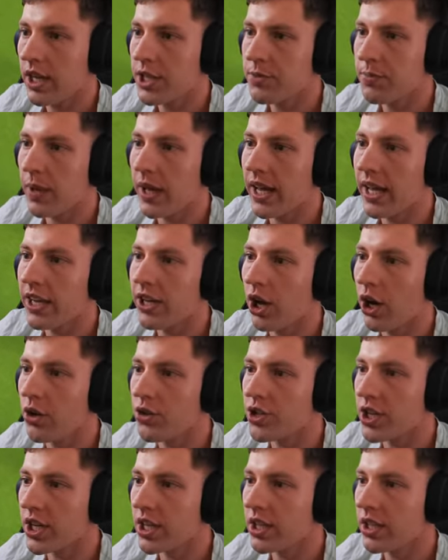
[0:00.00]
Nice play,
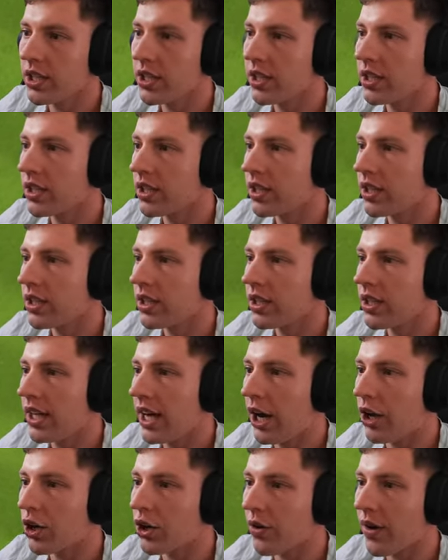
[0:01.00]
Dozy.
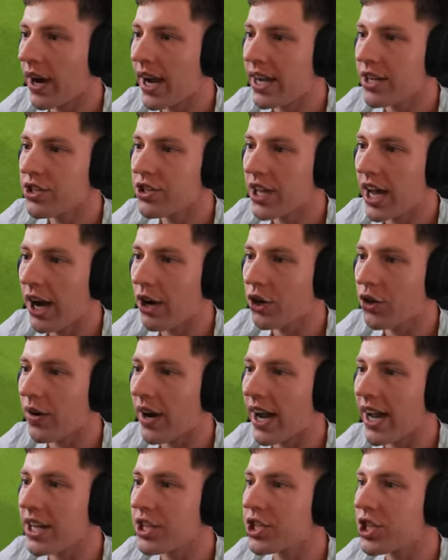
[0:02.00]
Alcaraz,
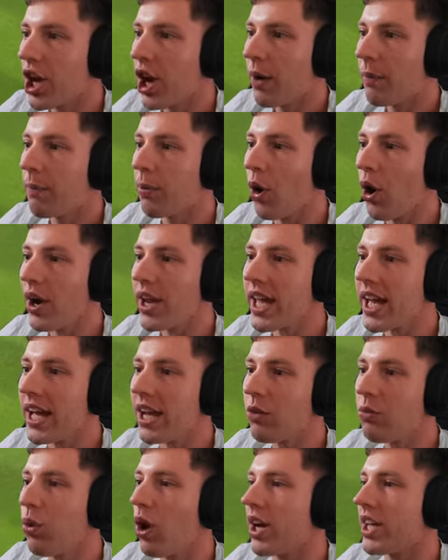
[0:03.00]
Alcaraz,
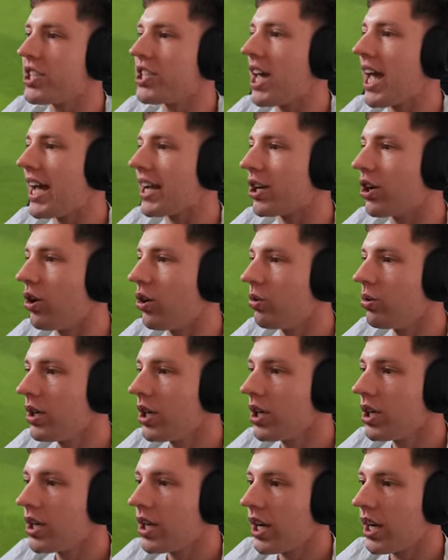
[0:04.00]
Breuer, what a tackle.
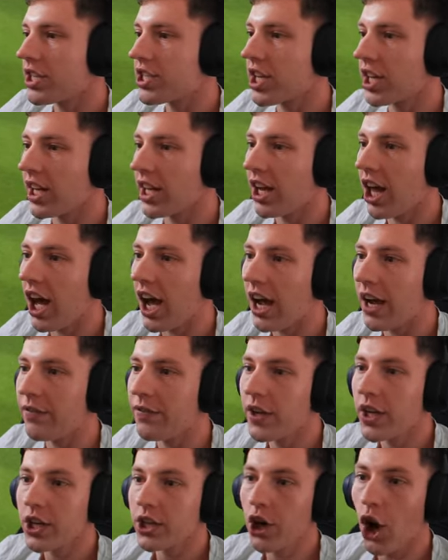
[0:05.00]
It's still
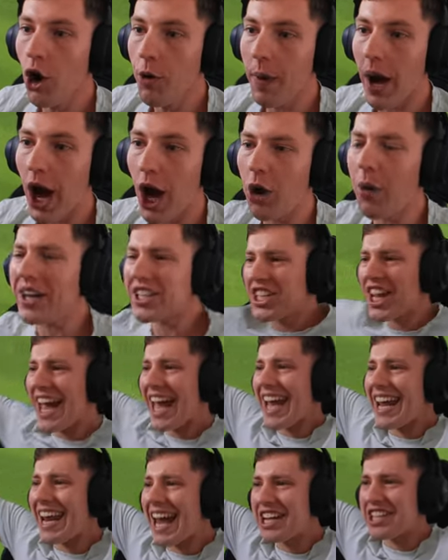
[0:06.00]
alive. Kubo, it's
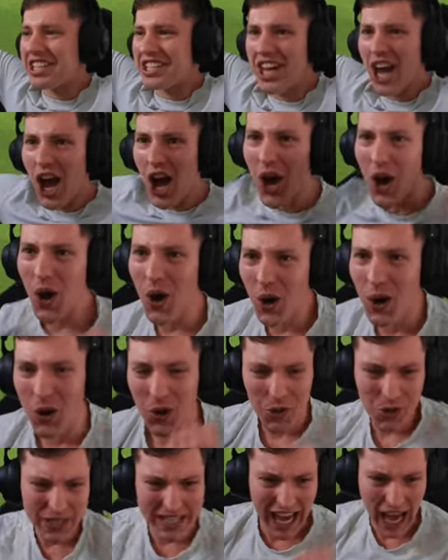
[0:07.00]
in, it's
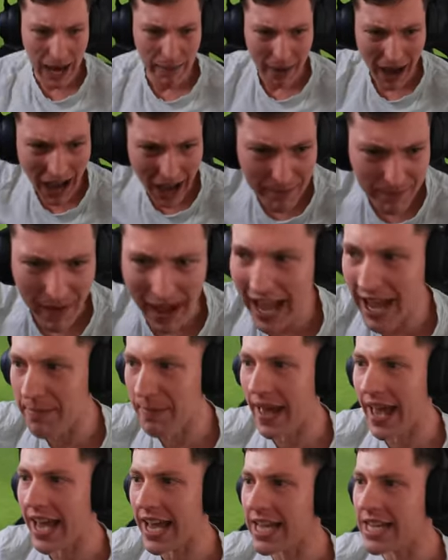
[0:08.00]
two. Come on,
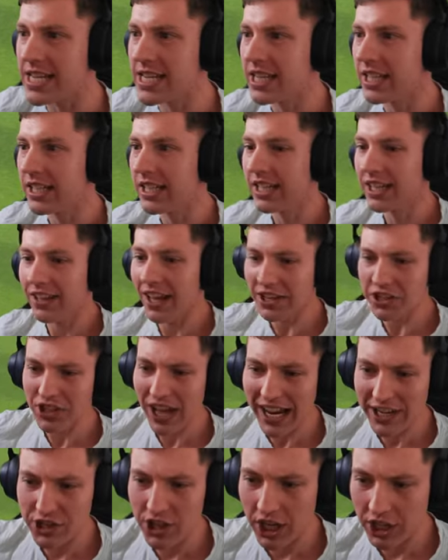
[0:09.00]
baby. The
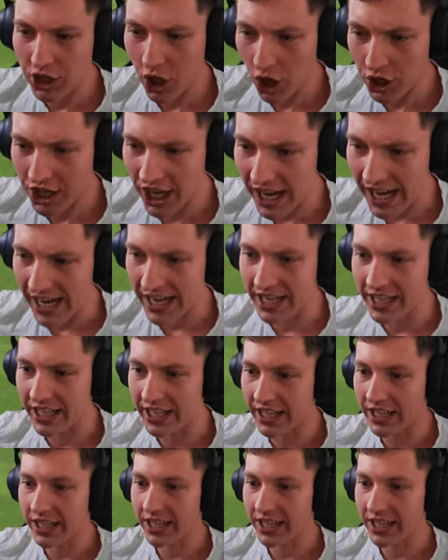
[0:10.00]
Saints are cooking.